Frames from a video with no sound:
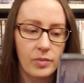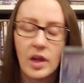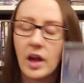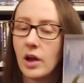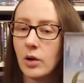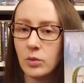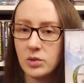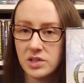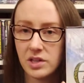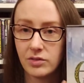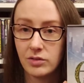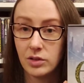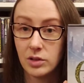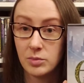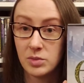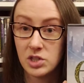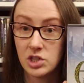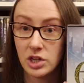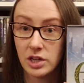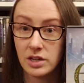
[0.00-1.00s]
I will definitely
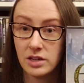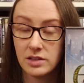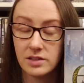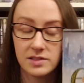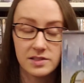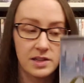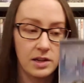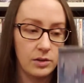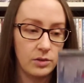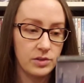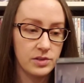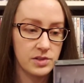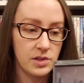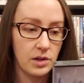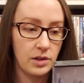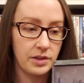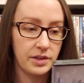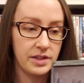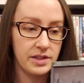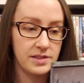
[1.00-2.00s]
be checking this out this
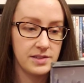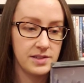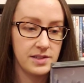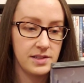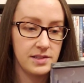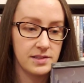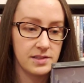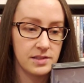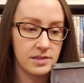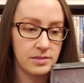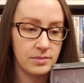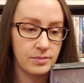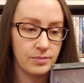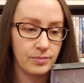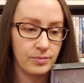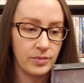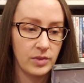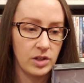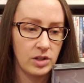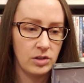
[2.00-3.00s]
holiday season.
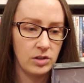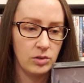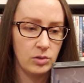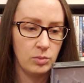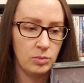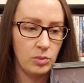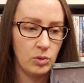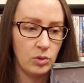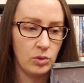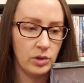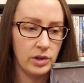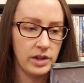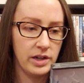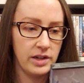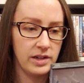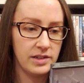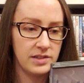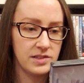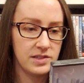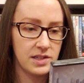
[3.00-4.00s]
Oh boy,
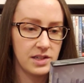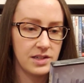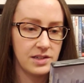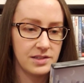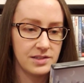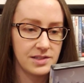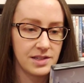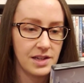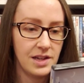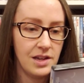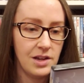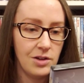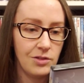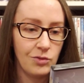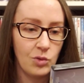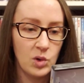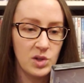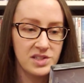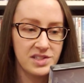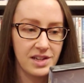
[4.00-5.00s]
it says
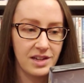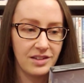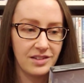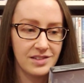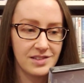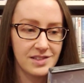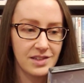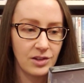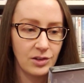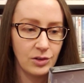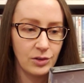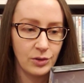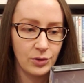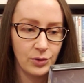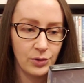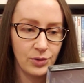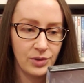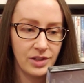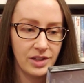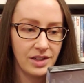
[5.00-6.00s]
voice talents
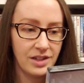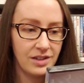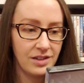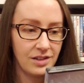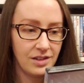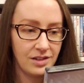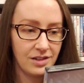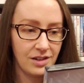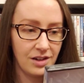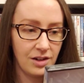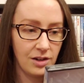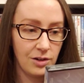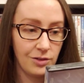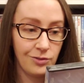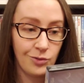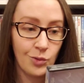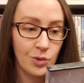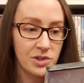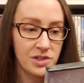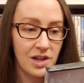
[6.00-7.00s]
include
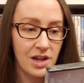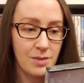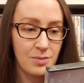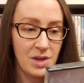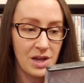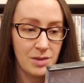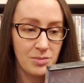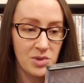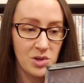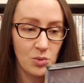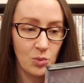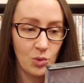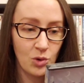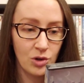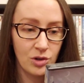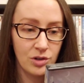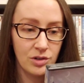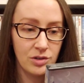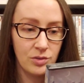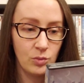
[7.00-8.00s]
4-time Emmy
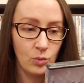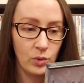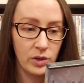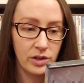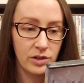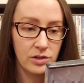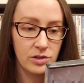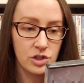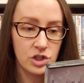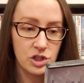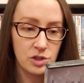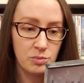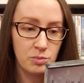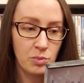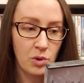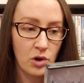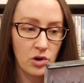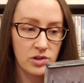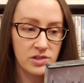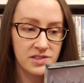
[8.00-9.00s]
Award winner Jim
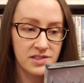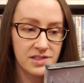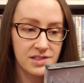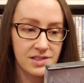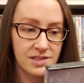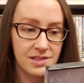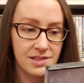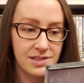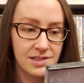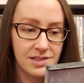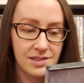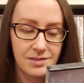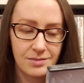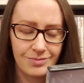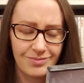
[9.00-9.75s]
Parsons